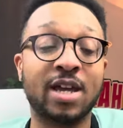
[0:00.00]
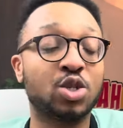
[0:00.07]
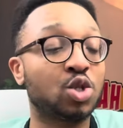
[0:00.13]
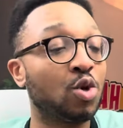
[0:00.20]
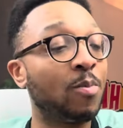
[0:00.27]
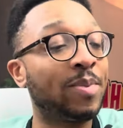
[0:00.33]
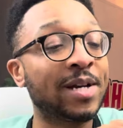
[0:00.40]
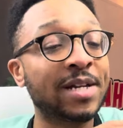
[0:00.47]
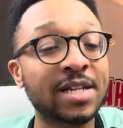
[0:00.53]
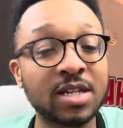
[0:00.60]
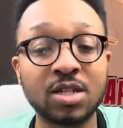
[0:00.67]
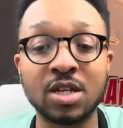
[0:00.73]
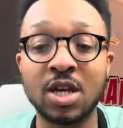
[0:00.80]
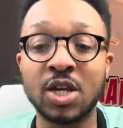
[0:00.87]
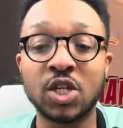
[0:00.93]
So
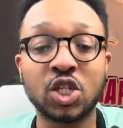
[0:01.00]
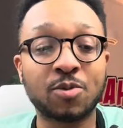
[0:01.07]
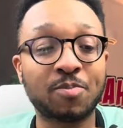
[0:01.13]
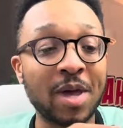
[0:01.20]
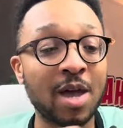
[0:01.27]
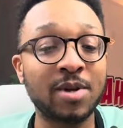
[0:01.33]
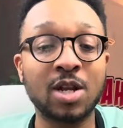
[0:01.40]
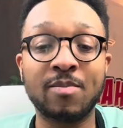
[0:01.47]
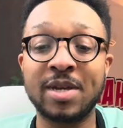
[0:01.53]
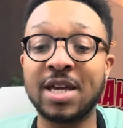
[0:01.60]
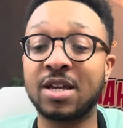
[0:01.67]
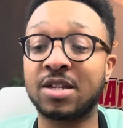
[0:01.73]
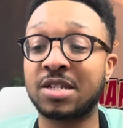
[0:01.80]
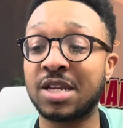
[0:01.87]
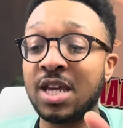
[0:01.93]
please spare me the
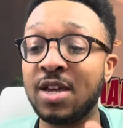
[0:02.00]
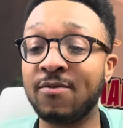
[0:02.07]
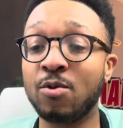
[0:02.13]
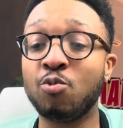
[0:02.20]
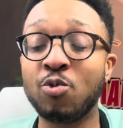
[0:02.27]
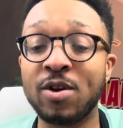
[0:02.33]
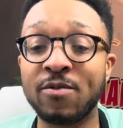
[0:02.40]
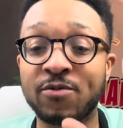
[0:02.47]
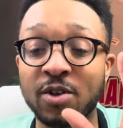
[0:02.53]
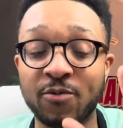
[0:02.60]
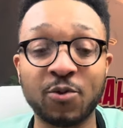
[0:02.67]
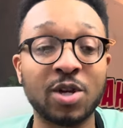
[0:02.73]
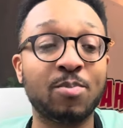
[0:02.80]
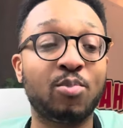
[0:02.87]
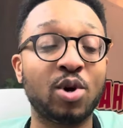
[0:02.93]
BS. Even with the
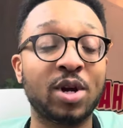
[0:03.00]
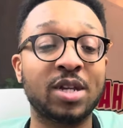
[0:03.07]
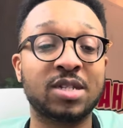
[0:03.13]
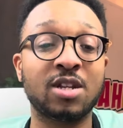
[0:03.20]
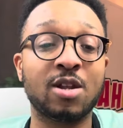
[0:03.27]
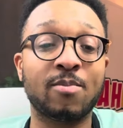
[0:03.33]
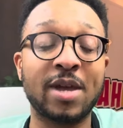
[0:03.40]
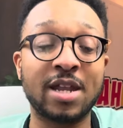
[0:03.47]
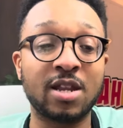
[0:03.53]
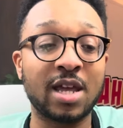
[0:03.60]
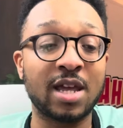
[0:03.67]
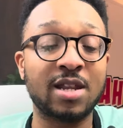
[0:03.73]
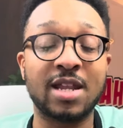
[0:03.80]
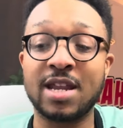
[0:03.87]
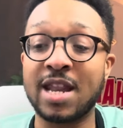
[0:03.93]
3 points in
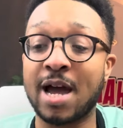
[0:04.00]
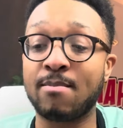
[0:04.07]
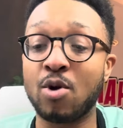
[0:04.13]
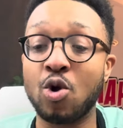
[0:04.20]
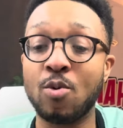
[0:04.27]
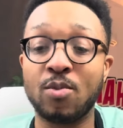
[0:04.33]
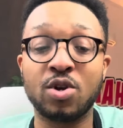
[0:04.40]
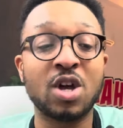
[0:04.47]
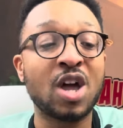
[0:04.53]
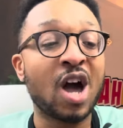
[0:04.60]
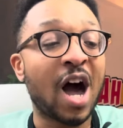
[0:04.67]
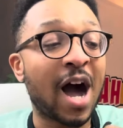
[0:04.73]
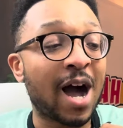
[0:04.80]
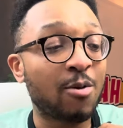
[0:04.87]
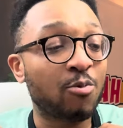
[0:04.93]
that moment,
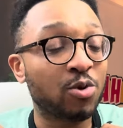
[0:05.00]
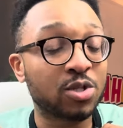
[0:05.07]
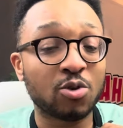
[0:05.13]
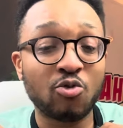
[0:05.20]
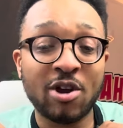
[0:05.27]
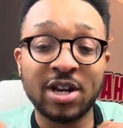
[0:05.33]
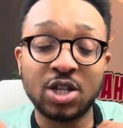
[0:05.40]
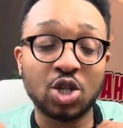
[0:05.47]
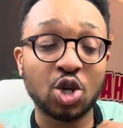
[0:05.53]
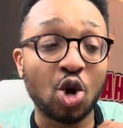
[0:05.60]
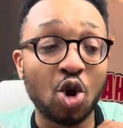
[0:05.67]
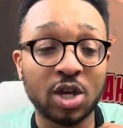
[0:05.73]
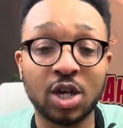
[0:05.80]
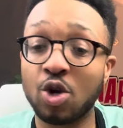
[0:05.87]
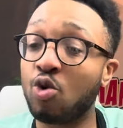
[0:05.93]
I was ready to
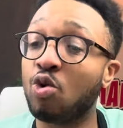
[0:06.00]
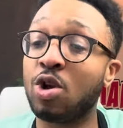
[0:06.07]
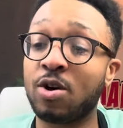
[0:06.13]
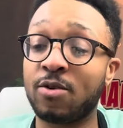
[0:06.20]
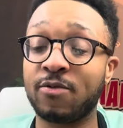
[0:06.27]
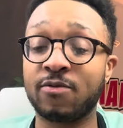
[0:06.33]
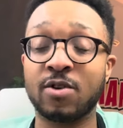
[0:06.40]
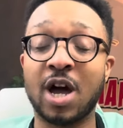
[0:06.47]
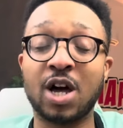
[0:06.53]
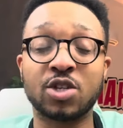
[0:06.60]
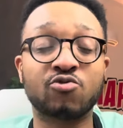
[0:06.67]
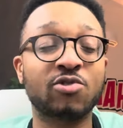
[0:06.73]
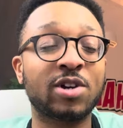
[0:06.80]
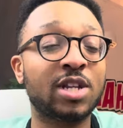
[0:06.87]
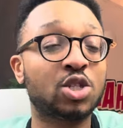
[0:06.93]
lock it all off. I was
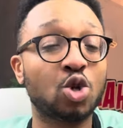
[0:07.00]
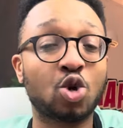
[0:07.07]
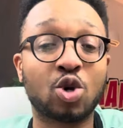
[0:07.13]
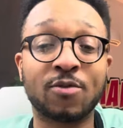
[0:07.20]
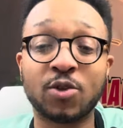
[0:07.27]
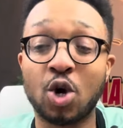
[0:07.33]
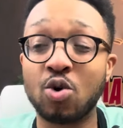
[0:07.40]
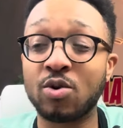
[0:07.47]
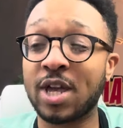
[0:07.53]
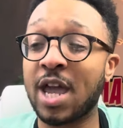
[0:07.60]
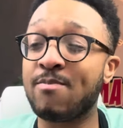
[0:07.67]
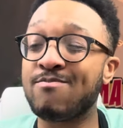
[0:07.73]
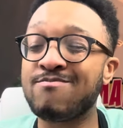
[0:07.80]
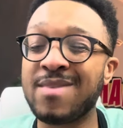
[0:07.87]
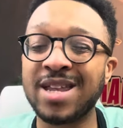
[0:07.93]
ready to lock off the whole
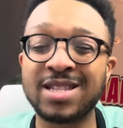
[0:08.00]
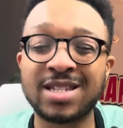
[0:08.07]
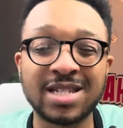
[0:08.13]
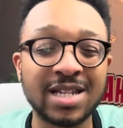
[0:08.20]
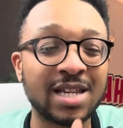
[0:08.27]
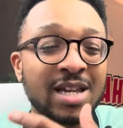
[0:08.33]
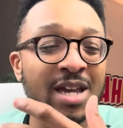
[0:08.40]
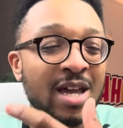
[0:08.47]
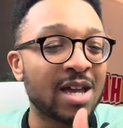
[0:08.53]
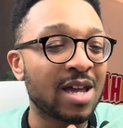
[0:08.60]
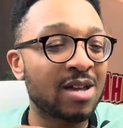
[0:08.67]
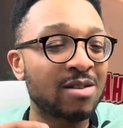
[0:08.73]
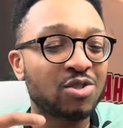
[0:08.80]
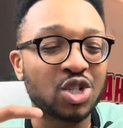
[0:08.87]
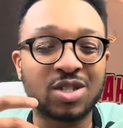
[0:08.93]
game mentally,
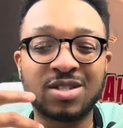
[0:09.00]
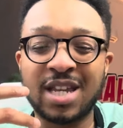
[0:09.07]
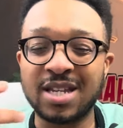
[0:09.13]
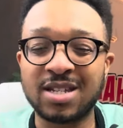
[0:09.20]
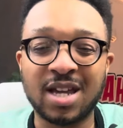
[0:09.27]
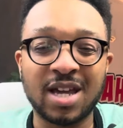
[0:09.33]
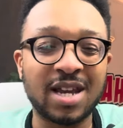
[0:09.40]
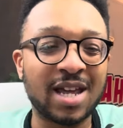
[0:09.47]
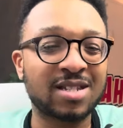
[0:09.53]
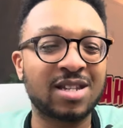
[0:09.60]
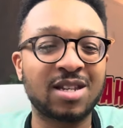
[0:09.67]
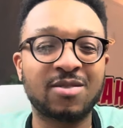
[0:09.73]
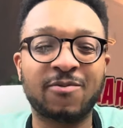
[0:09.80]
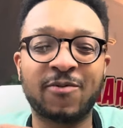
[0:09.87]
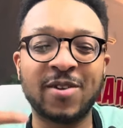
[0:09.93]
just
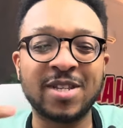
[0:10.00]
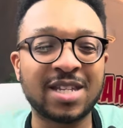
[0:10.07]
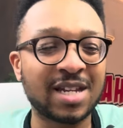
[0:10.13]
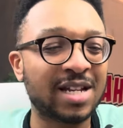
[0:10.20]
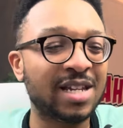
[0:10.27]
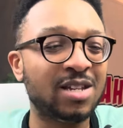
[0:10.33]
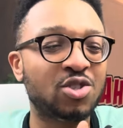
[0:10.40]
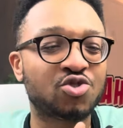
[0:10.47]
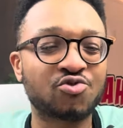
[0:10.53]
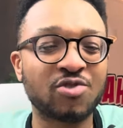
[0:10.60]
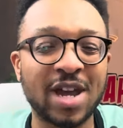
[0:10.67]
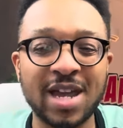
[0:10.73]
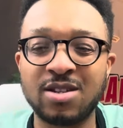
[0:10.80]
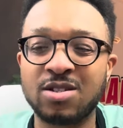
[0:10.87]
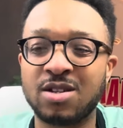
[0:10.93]
disconnected, physically
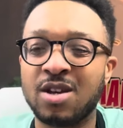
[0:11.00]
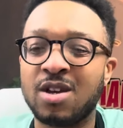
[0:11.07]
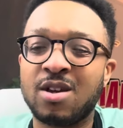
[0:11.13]
drained.